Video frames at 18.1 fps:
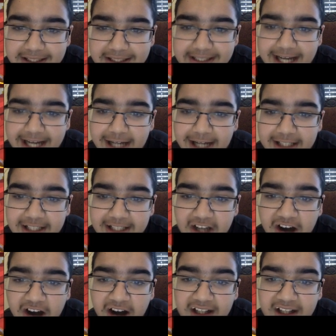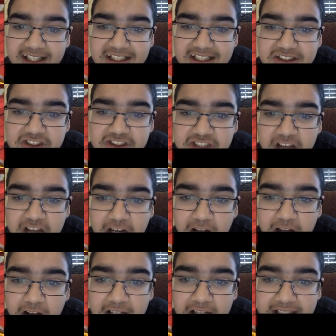Now can the hog get a
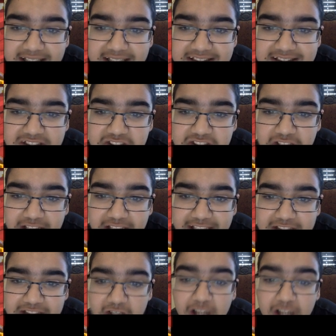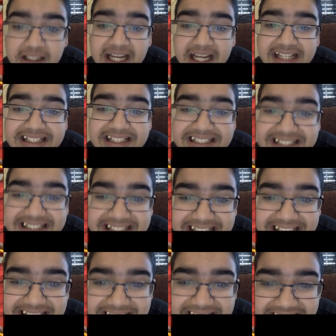shot? Hog gets a shot. That's all I
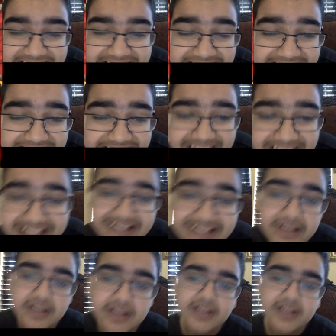need.